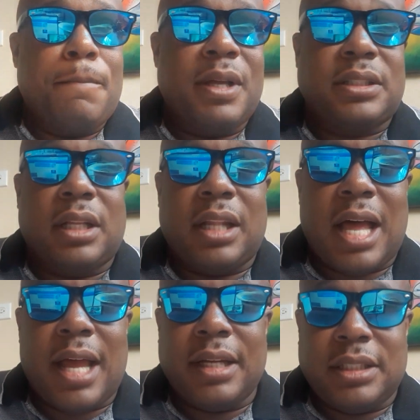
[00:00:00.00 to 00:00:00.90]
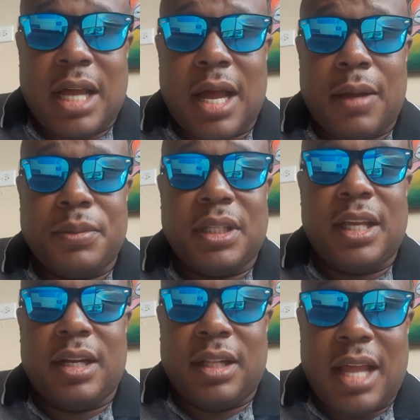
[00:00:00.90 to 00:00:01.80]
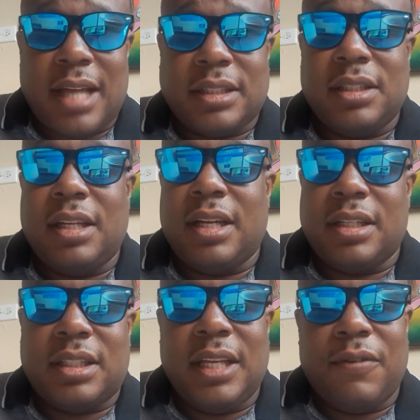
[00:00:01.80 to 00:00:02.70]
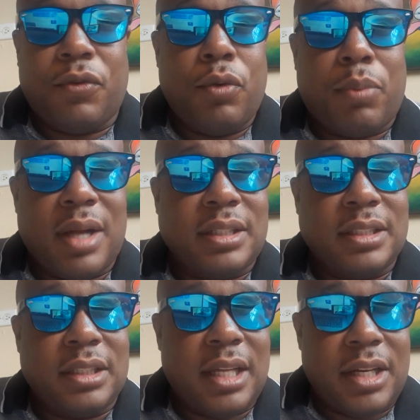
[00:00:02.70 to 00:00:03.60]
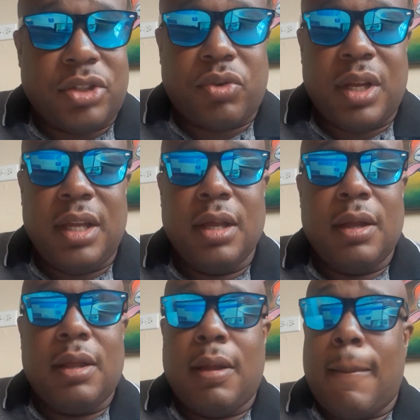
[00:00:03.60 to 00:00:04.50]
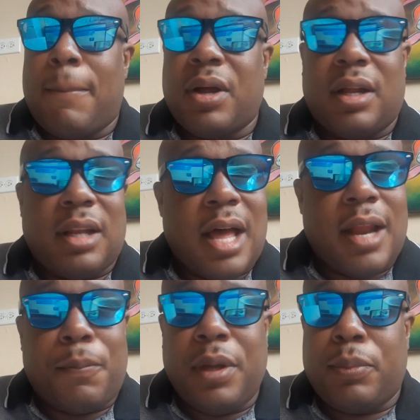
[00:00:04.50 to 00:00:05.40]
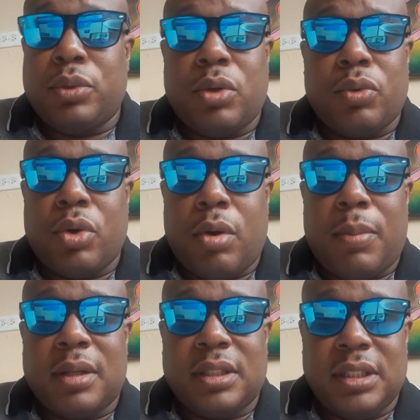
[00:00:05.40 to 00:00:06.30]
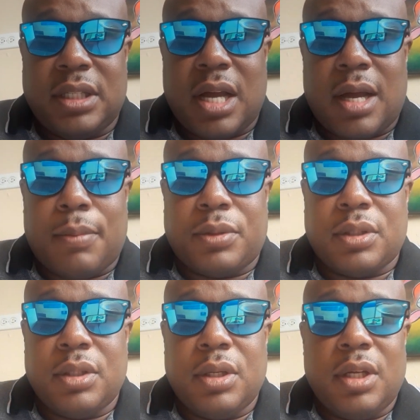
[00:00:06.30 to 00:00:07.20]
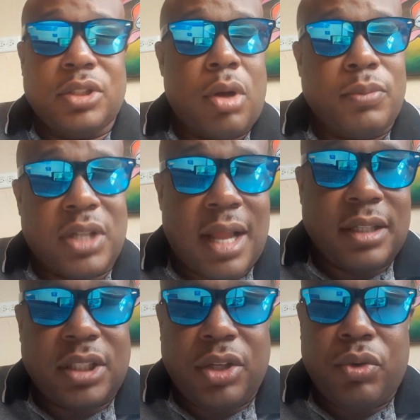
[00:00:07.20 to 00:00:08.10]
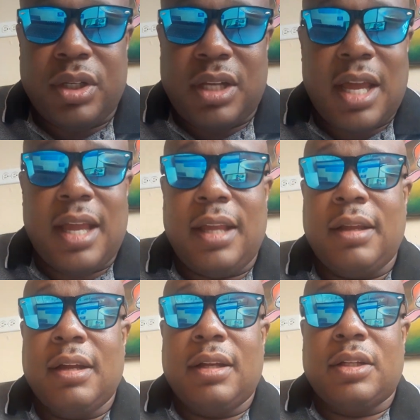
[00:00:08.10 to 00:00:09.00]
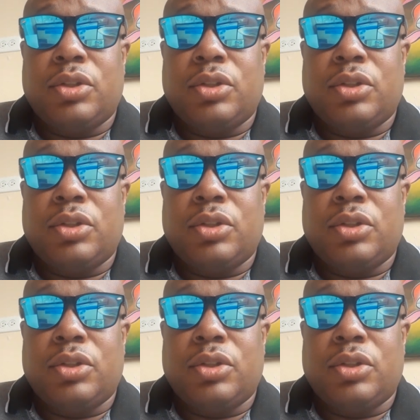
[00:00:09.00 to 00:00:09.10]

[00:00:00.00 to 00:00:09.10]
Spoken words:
It's a lot of jobs in Alaska in the seafood processing industry, but a lot of people don't know about these jobs. So I'm challenging you today to